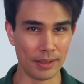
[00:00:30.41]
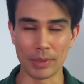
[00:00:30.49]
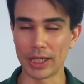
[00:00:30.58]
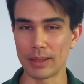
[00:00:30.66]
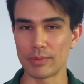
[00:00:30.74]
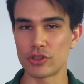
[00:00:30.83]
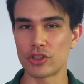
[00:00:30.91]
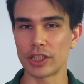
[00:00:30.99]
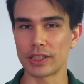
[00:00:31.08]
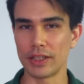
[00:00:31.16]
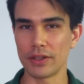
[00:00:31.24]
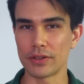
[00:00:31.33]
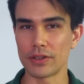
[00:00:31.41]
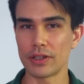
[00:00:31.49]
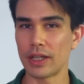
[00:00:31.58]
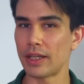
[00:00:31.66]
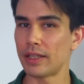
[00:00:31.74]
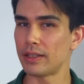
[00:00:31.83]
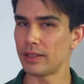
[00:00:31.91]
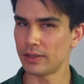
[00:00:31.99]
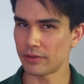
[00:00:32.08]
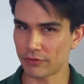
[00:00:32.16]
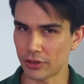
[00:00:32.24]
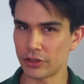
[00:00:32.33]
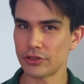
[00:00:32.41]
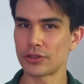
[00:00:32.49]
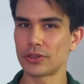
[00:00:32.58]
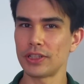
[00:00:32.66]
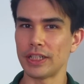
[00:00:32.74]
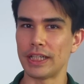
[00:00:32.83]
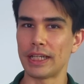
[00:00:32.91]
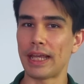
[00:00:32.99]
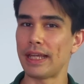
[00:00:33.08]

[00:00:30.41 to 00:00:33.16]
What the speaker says: My name is Jett Gunther, and in our first story,